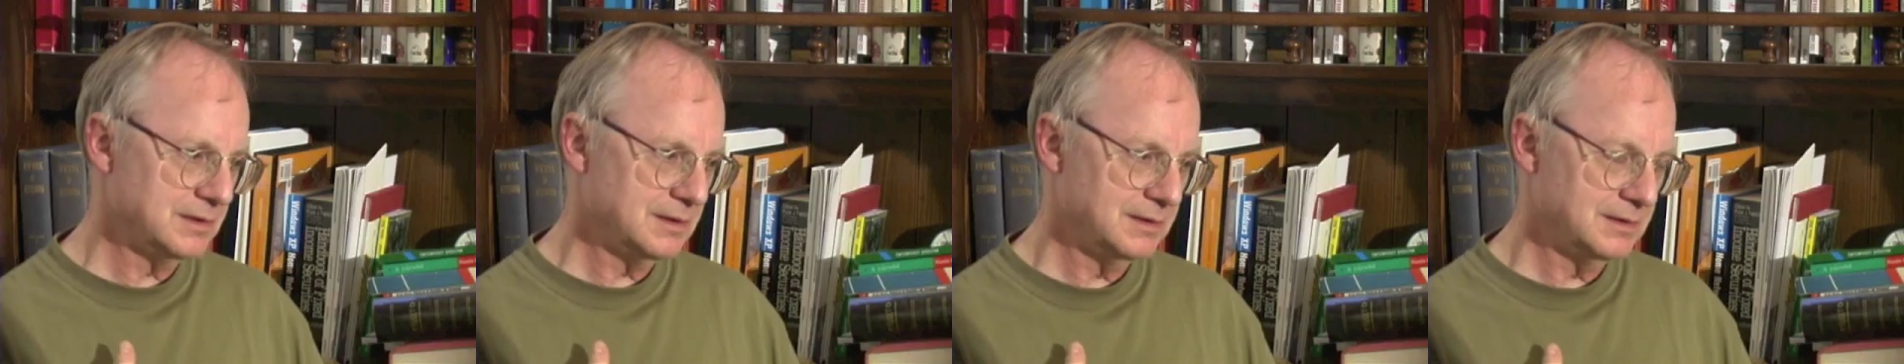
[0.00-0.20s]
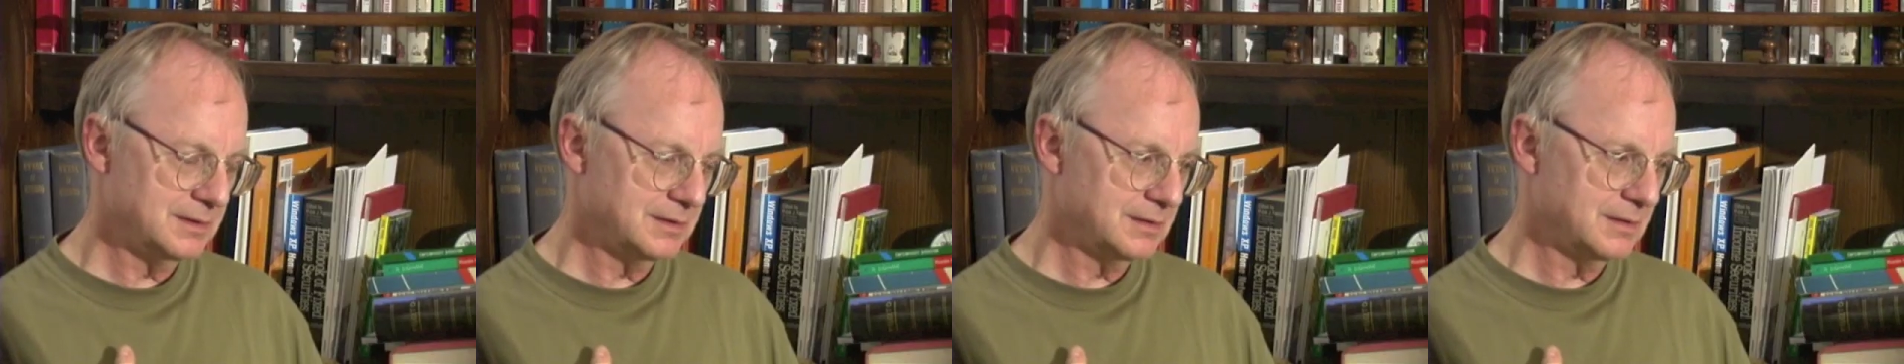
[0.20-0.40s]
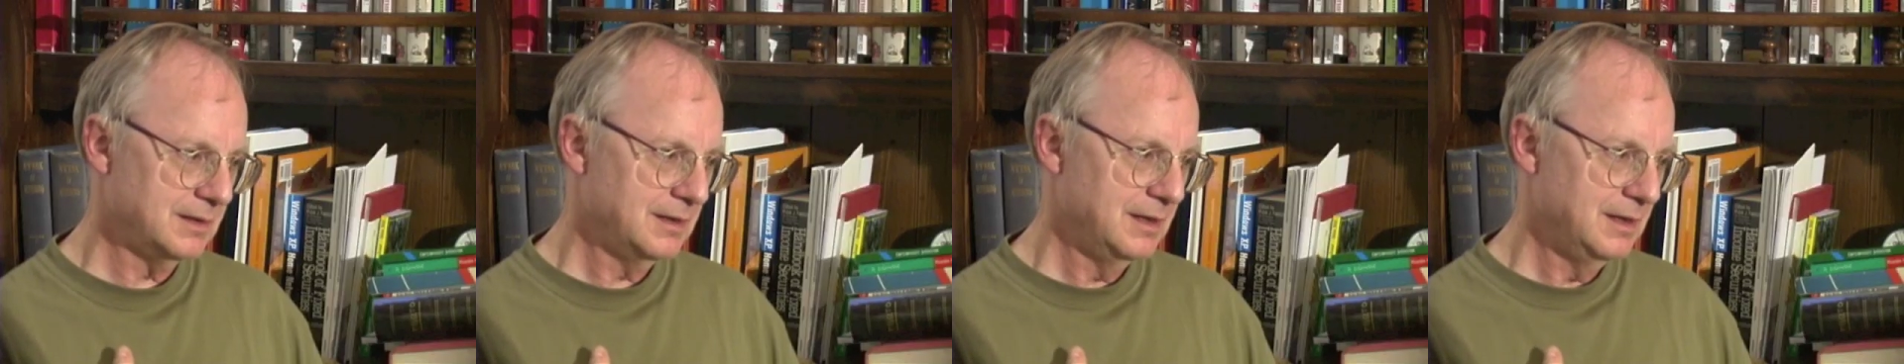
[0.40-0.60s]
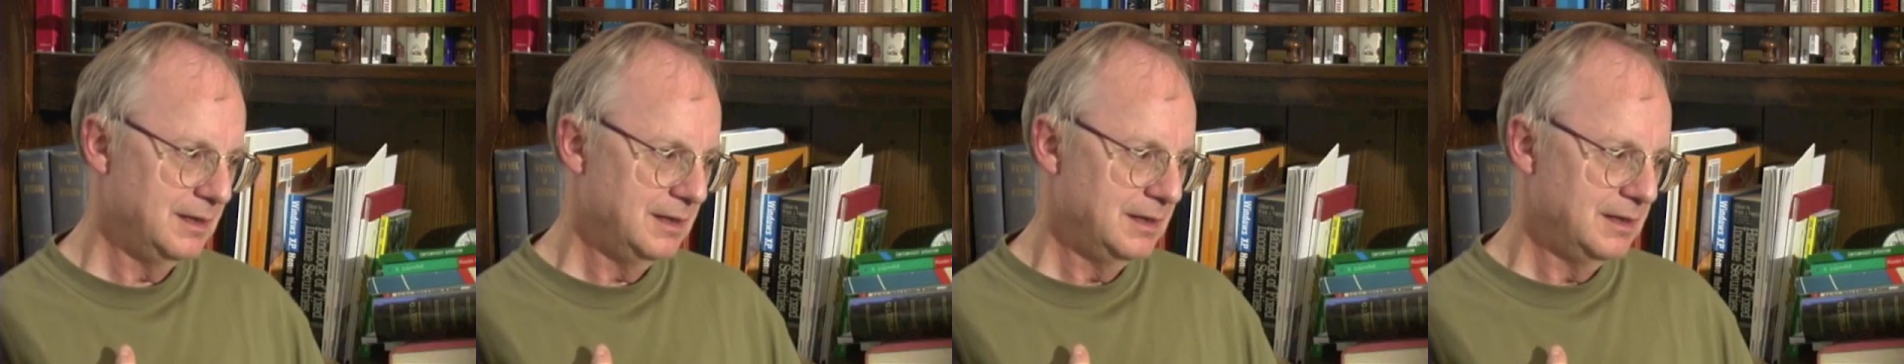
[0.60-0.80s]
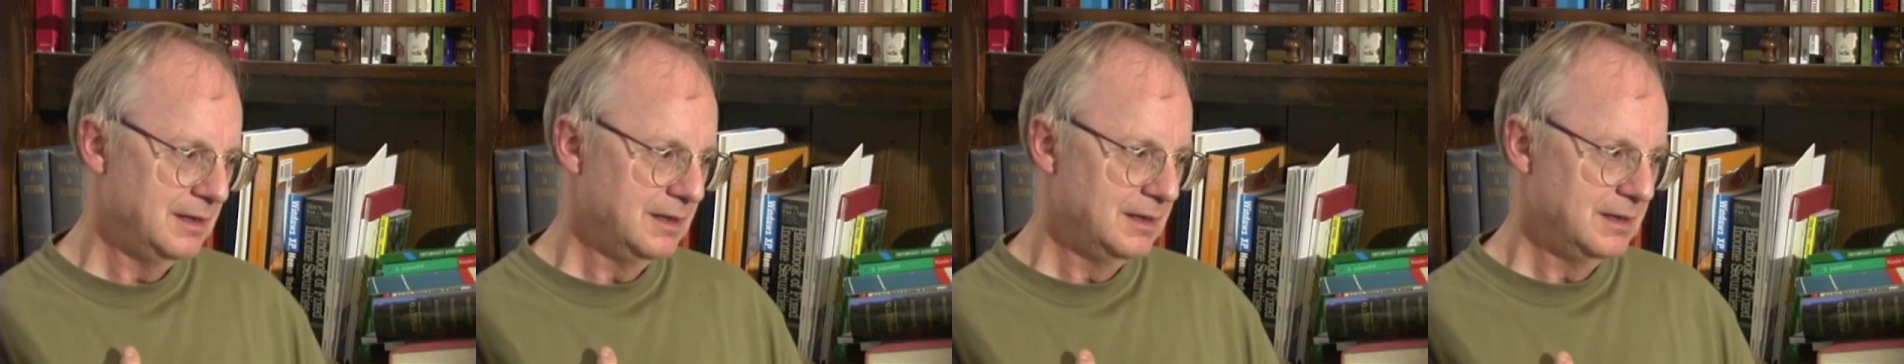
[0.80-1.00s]
clear
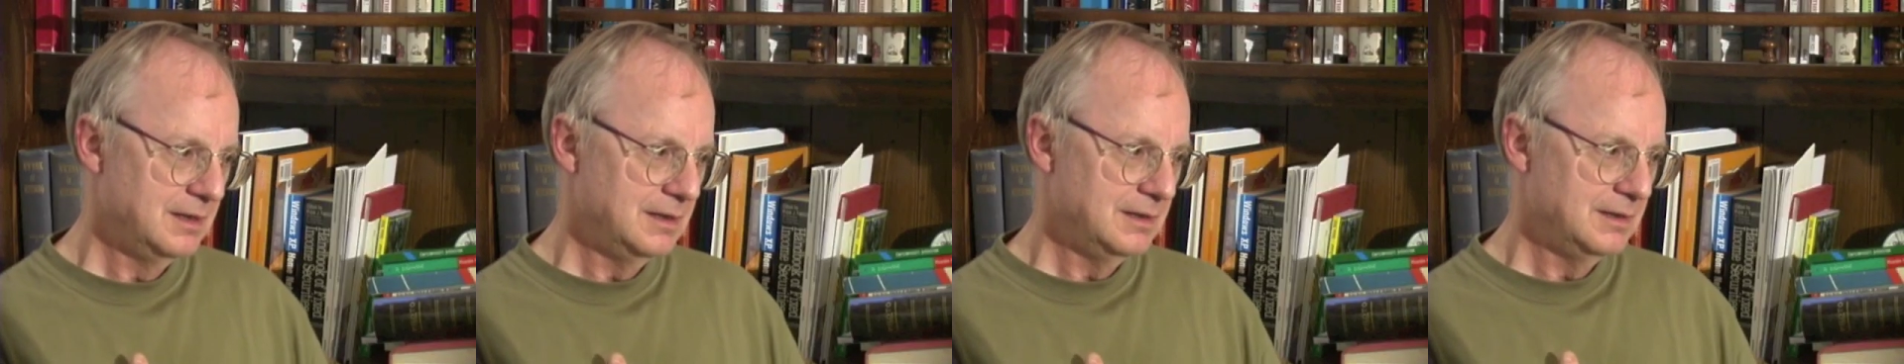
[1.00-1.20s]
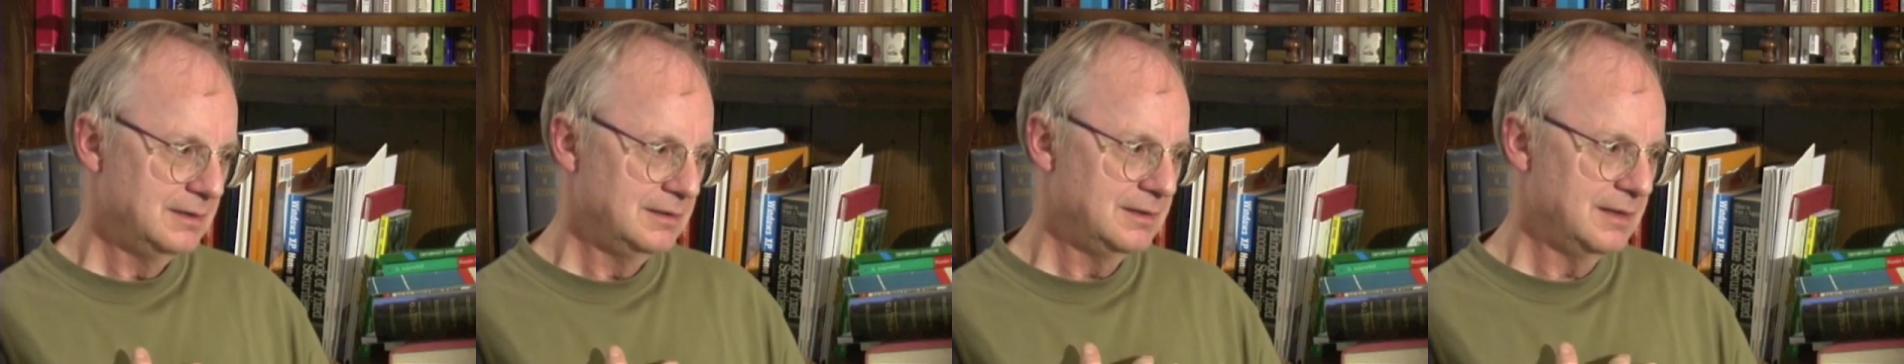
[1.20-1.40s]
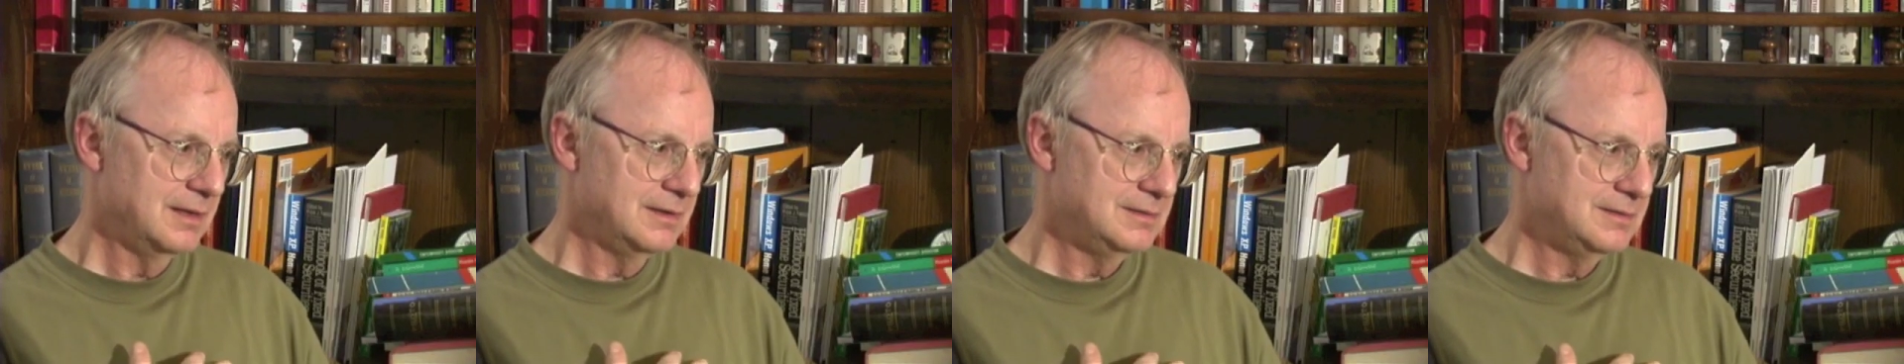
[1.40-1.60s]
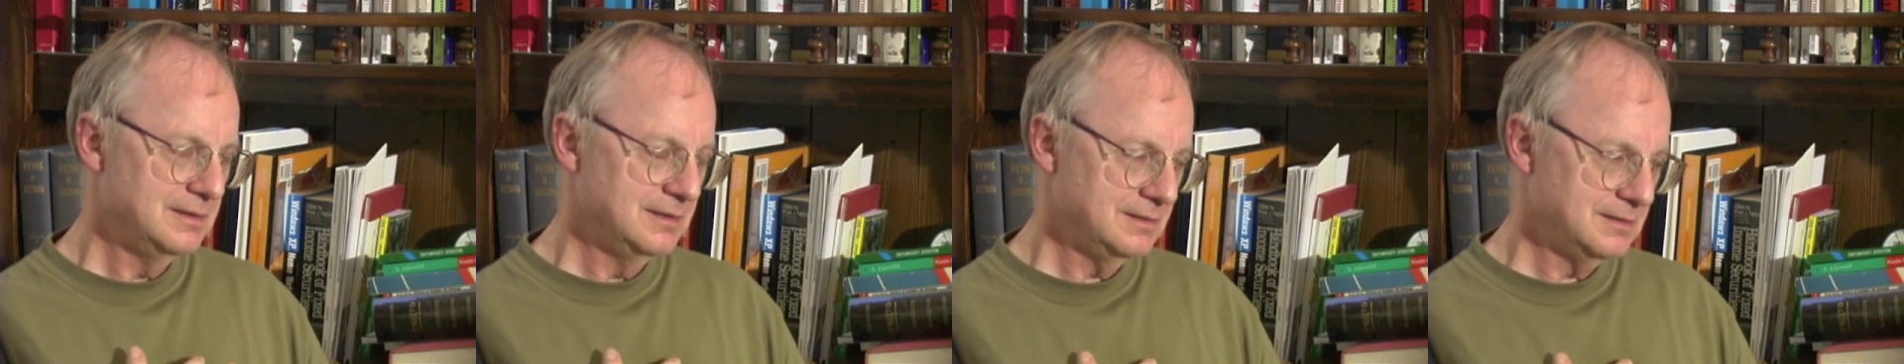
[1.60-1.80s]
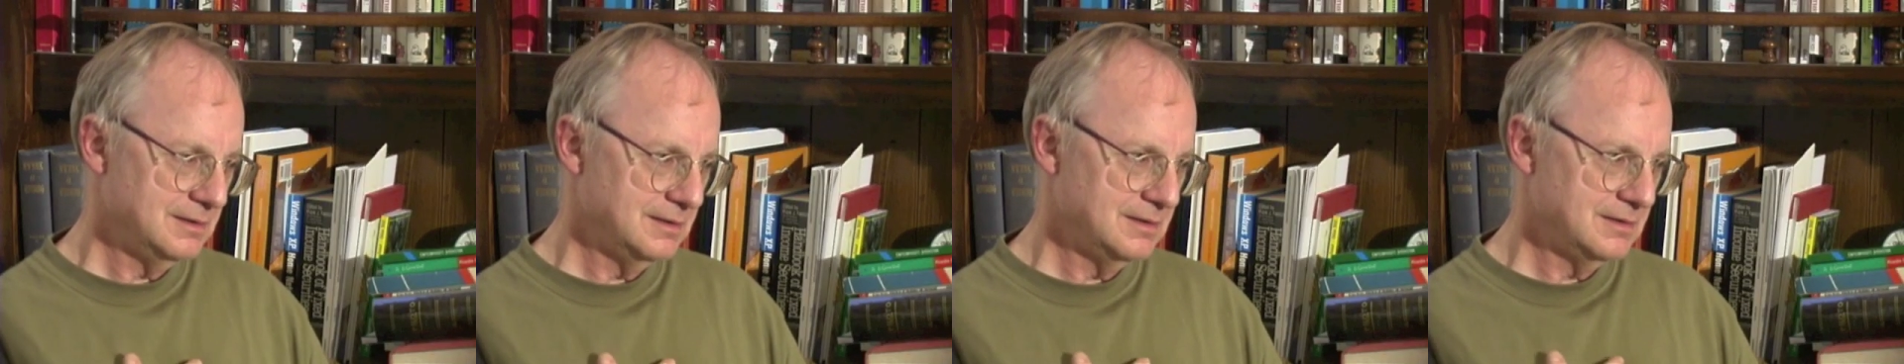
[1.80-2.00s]
that
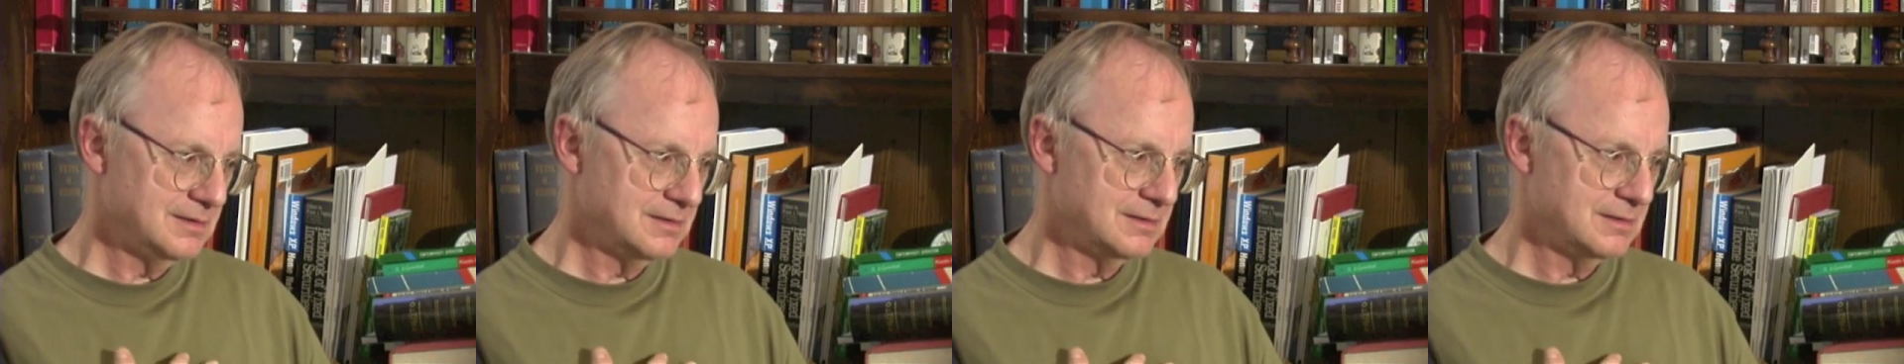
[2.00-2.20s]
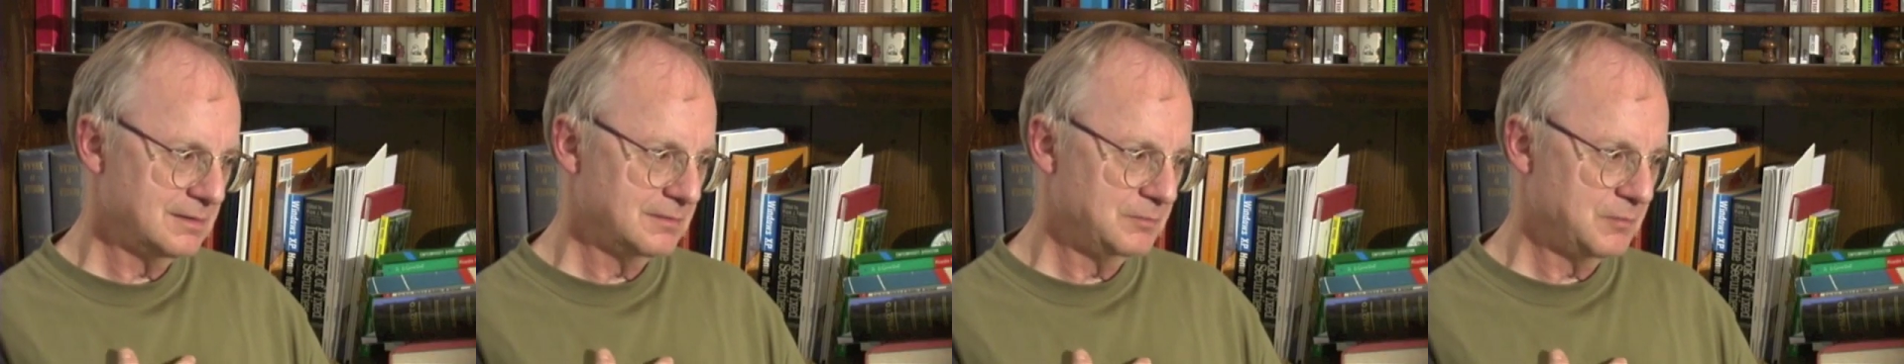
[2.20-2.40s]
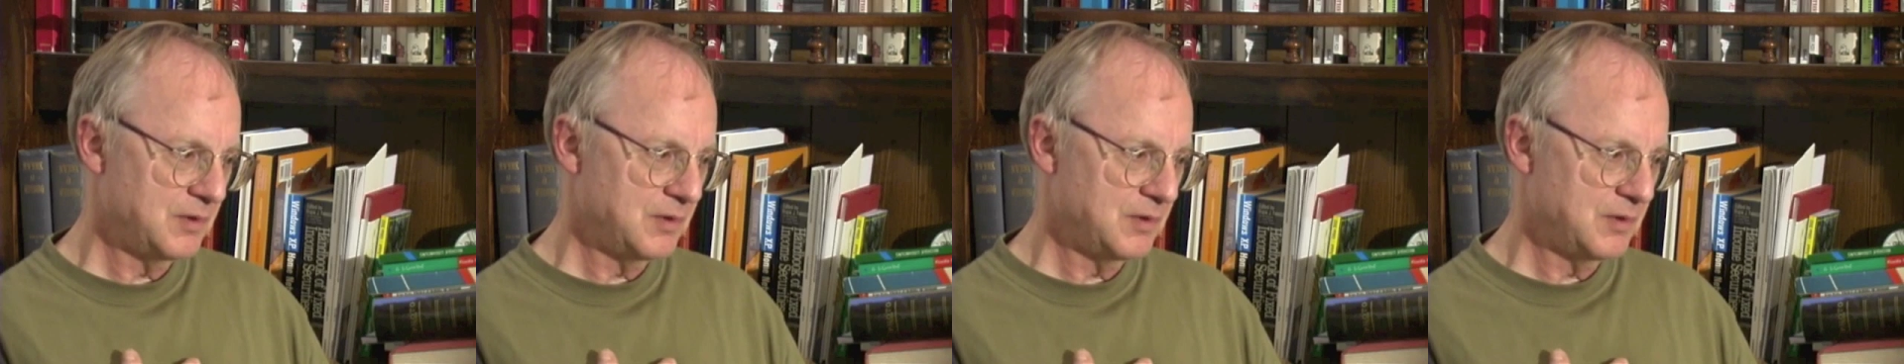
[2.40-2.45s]
this is